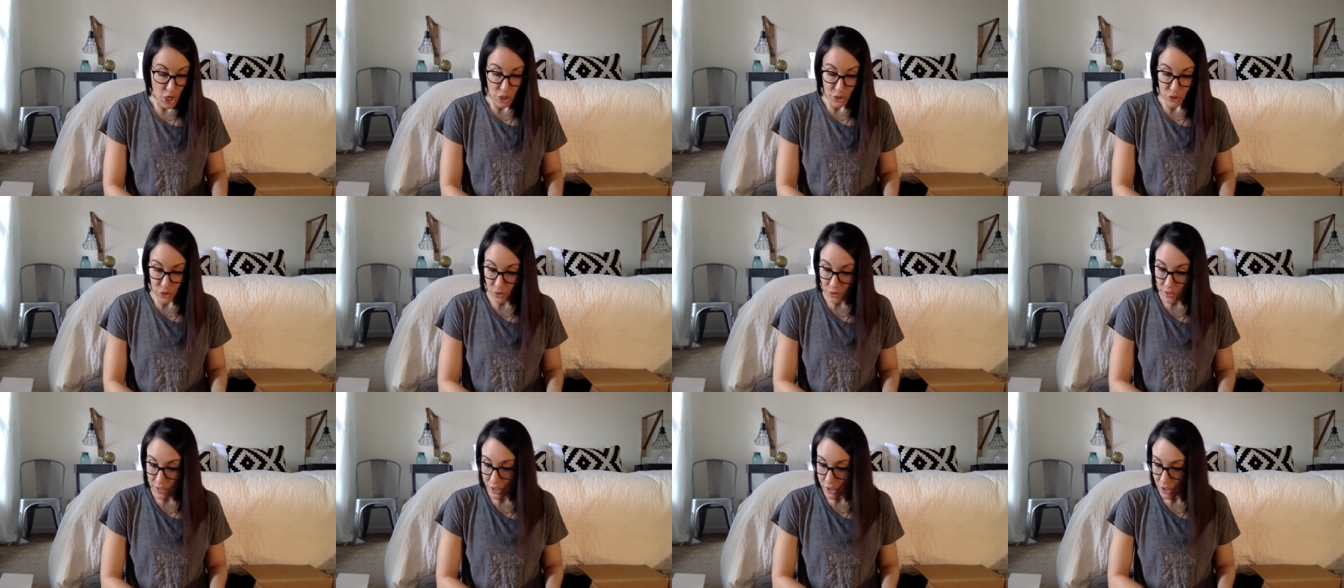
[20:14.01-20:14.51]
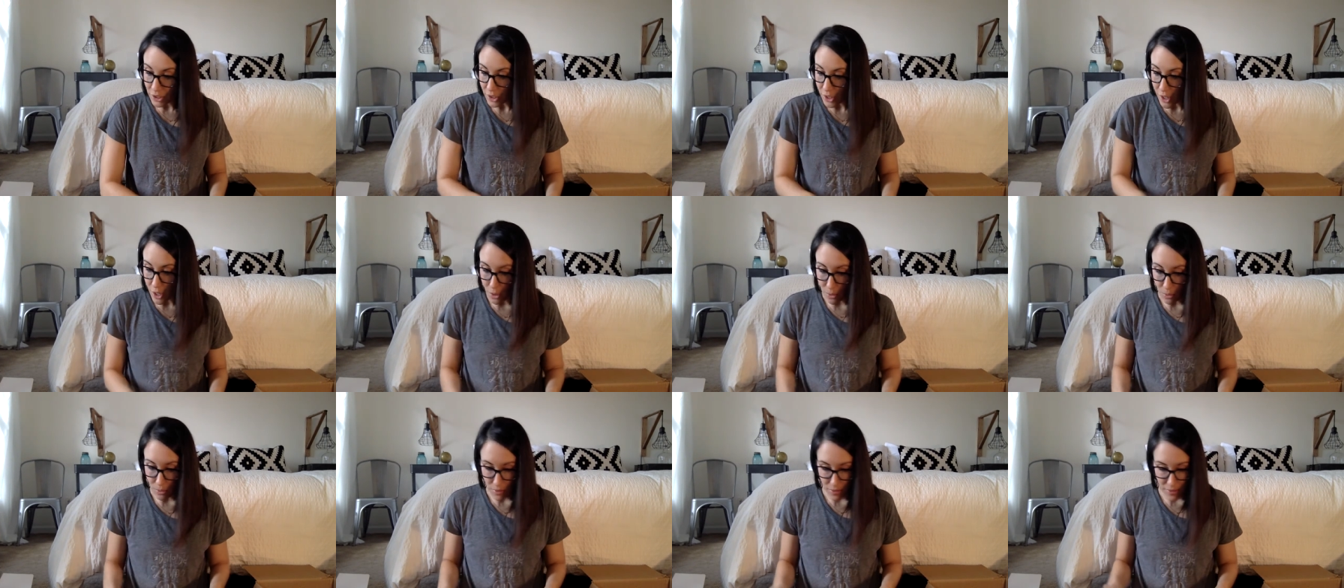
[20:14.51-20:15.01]
So there you
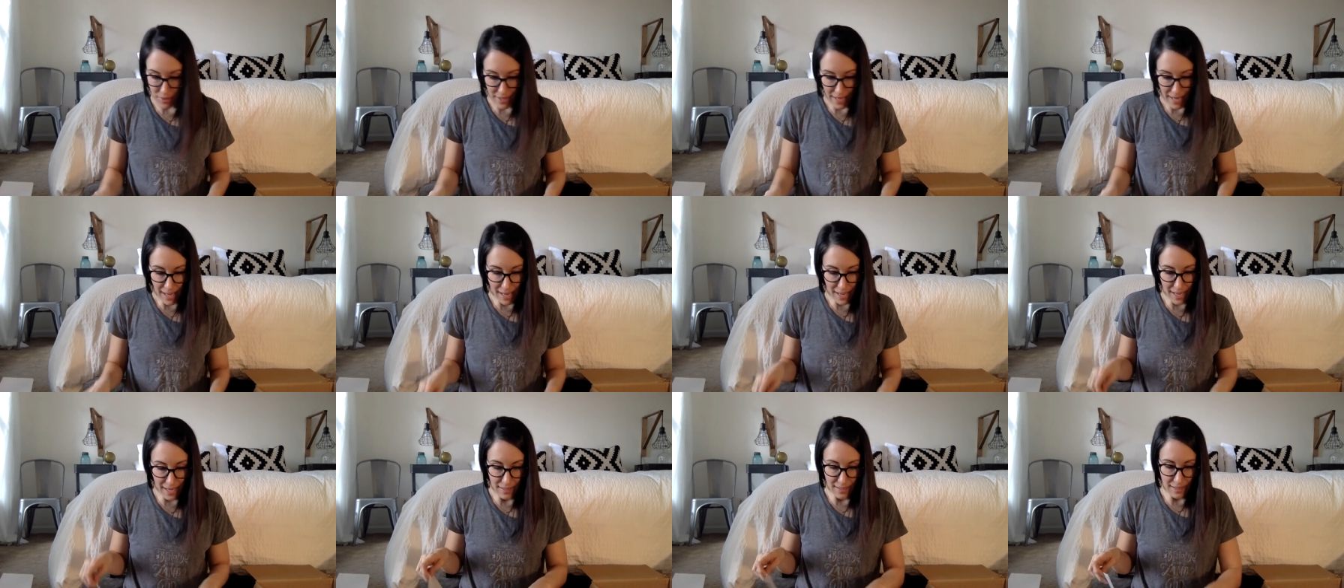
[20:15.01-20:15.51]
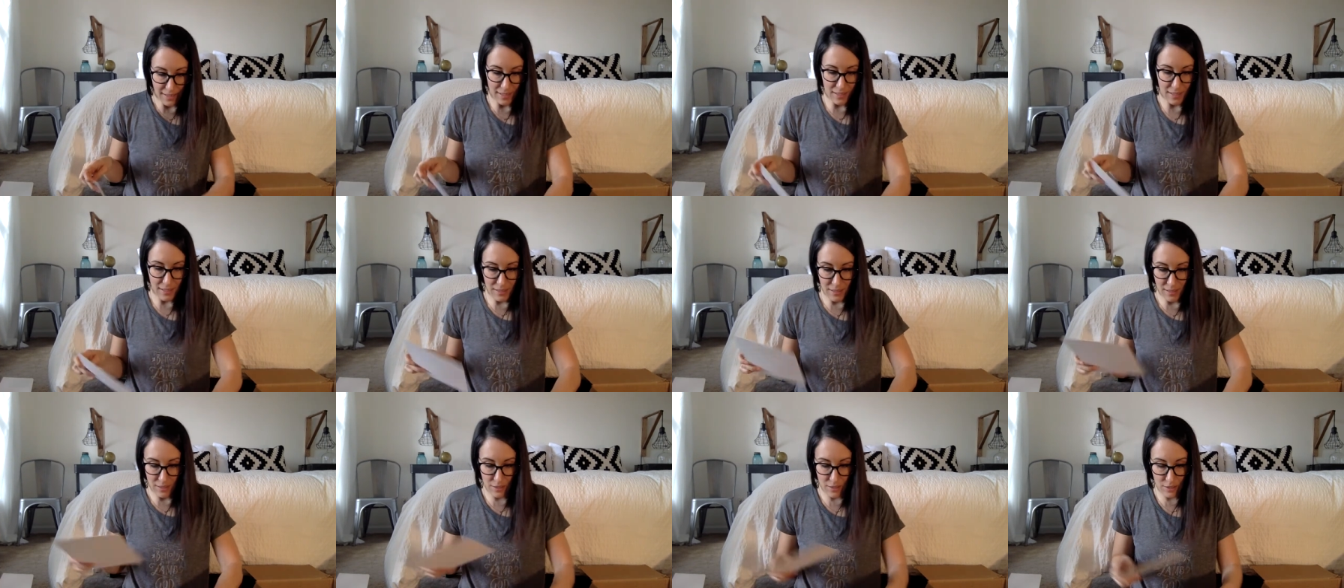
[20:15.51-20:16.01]
go. That
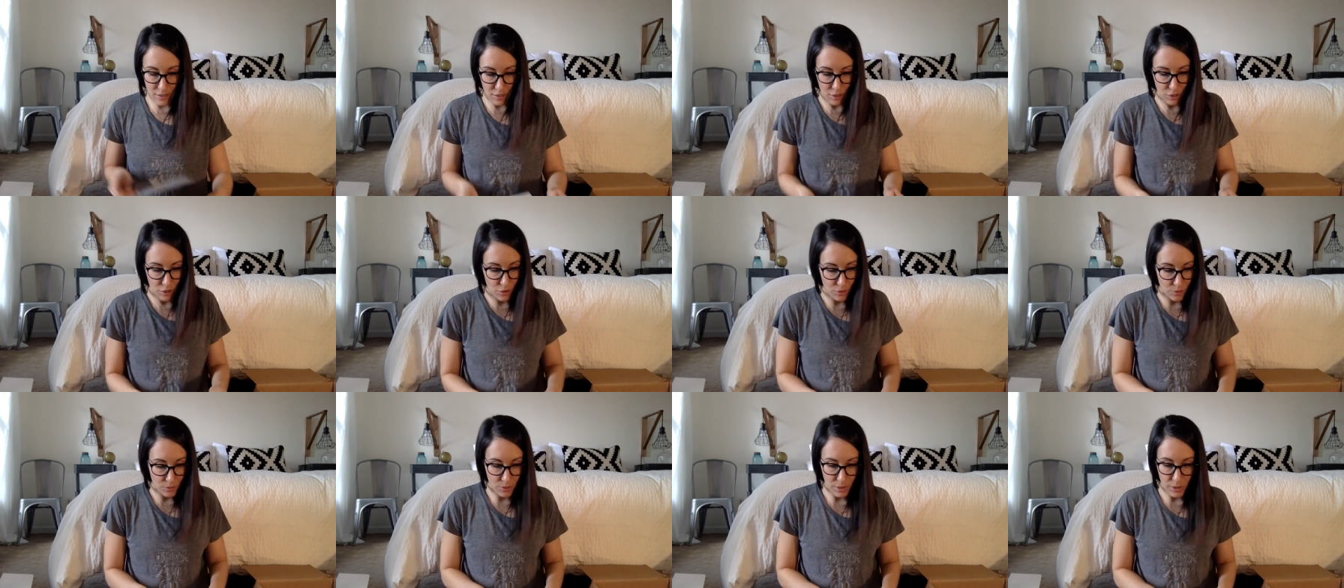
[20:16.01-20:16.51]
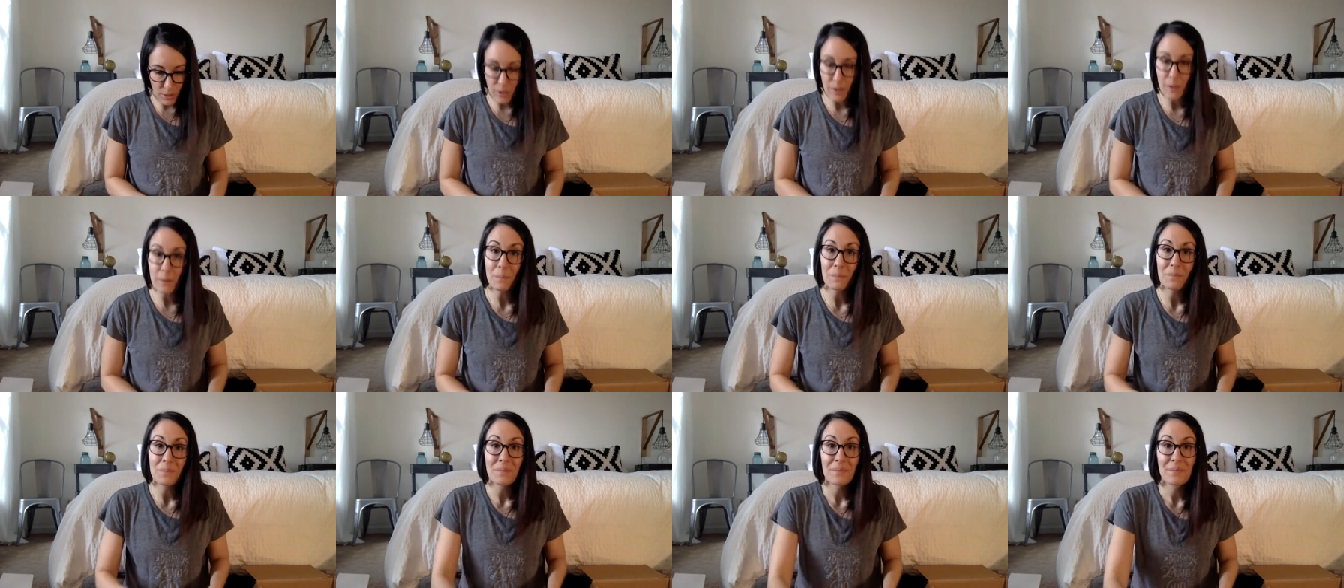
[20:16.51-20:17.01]
is
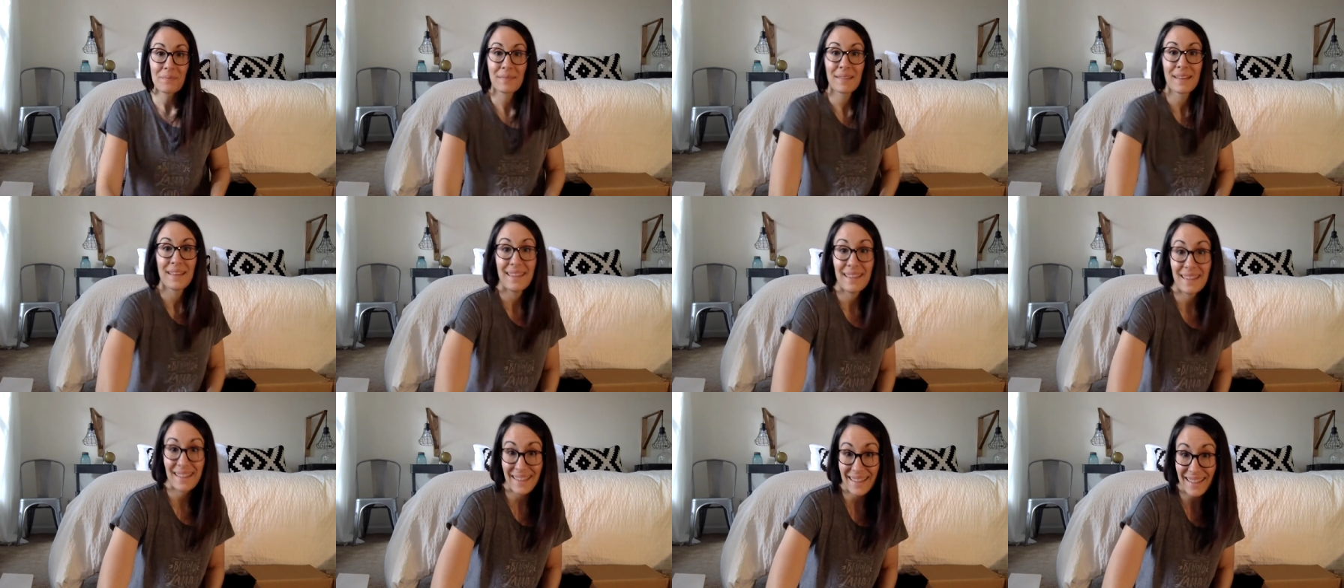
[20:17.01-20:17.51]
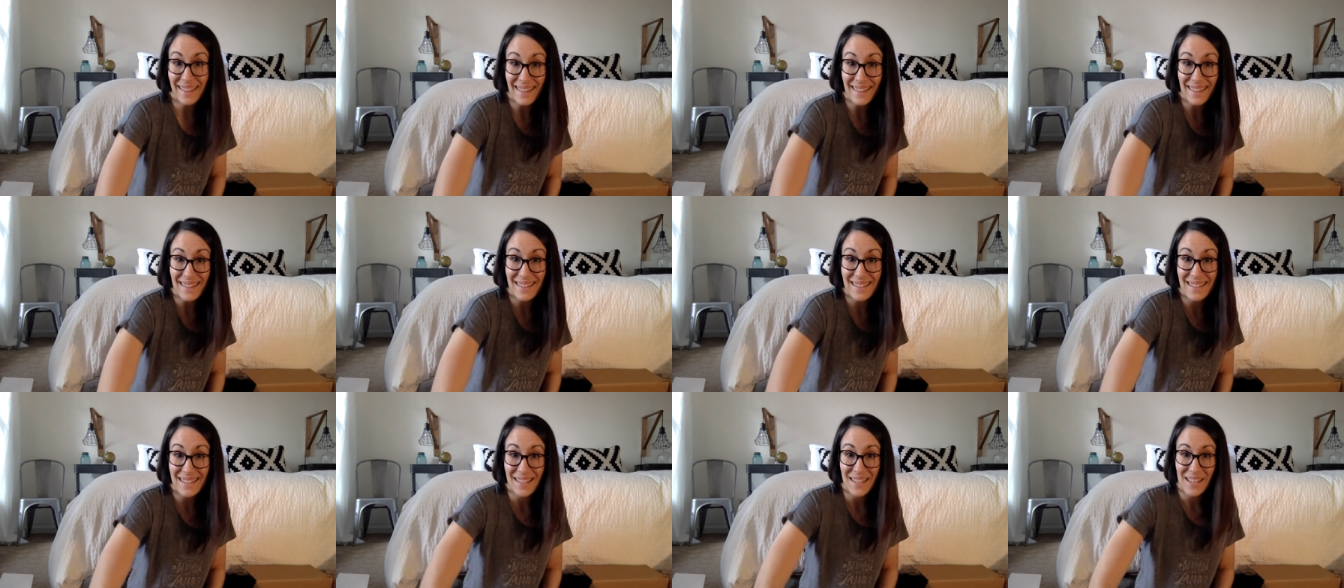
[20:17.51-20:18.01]
your
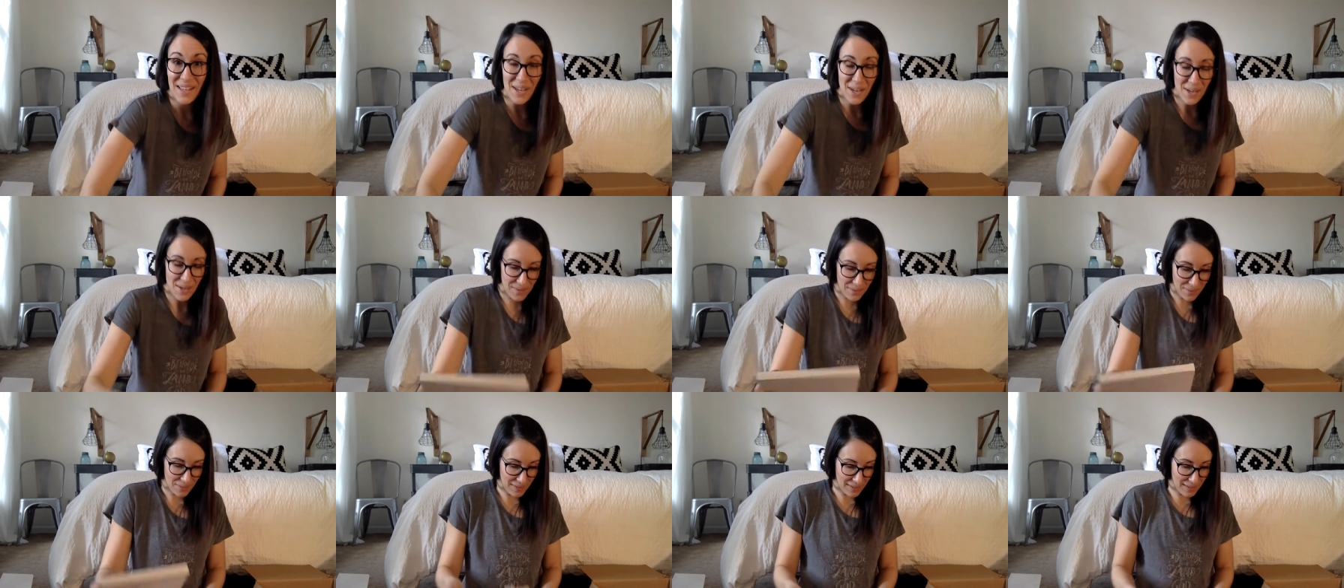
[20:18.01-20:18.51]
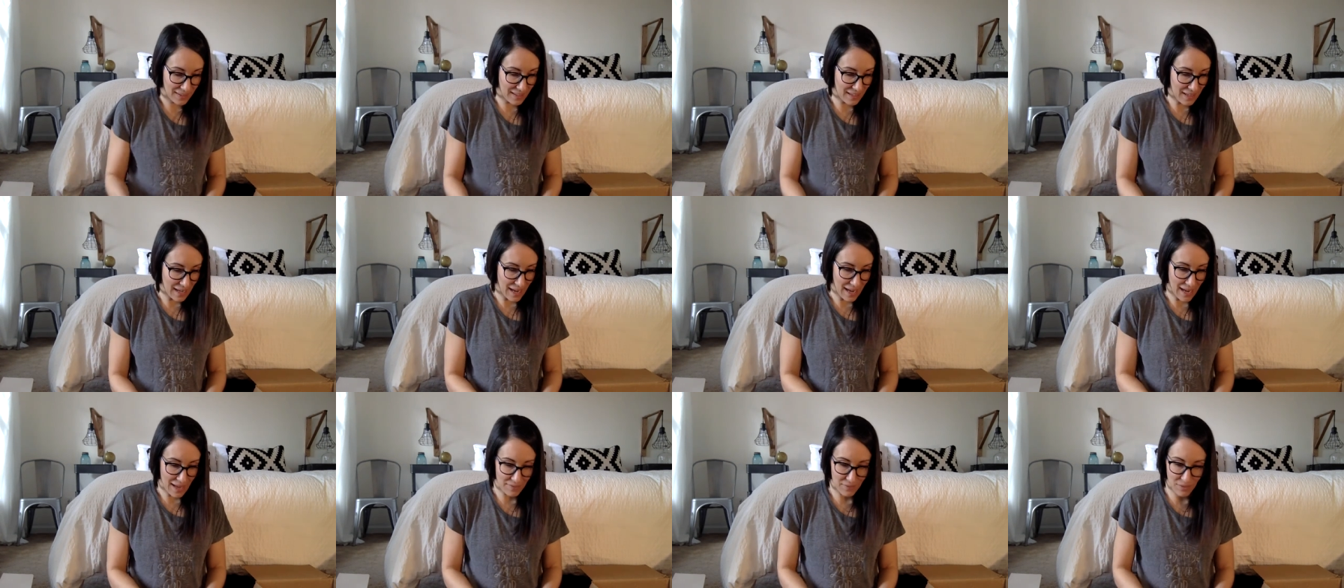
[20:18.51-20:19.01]
kit. Hopefully
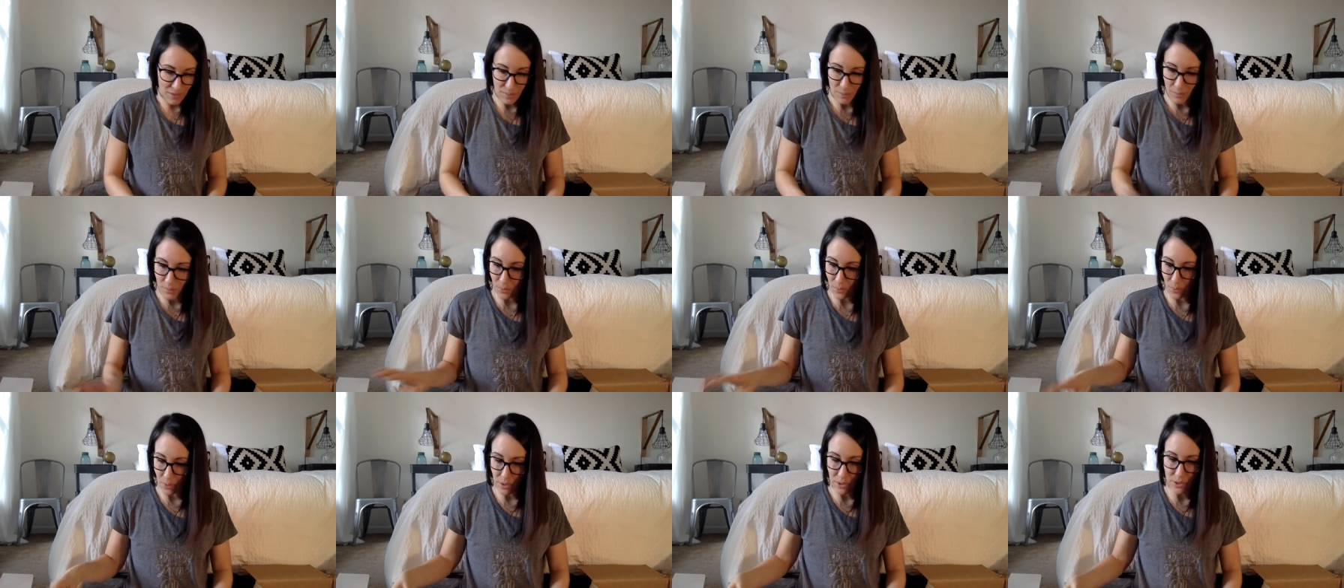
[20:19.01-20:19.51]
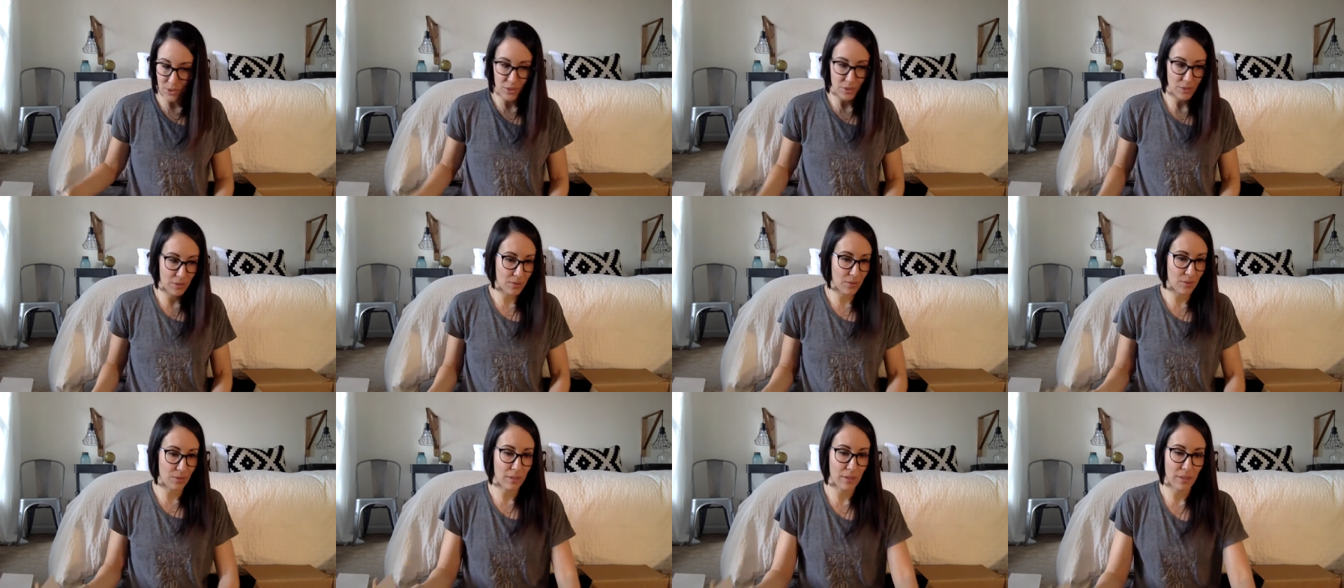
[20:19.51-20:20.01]
I haven't bored
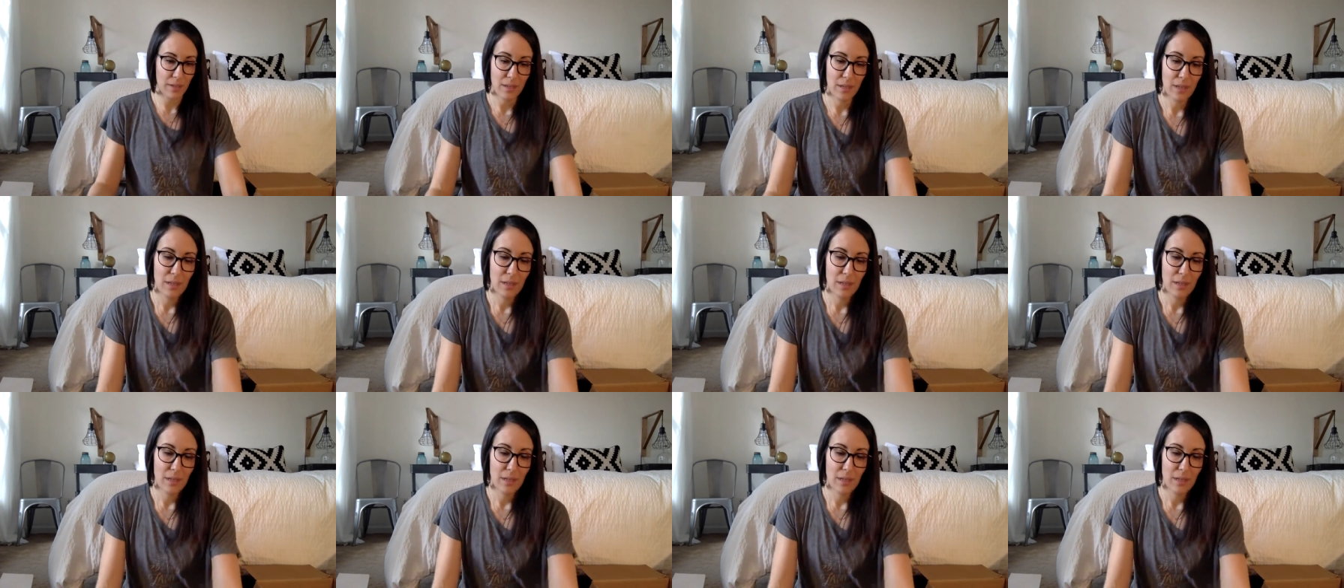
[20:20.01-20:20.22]
you